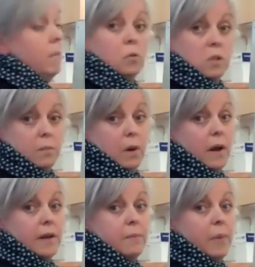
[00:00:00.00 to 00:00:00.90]

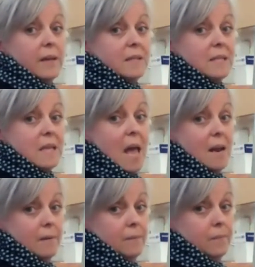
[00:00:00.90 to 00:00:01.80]
multiplied by
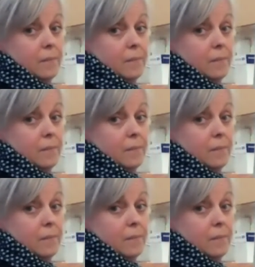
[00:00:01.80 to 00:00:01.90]
10,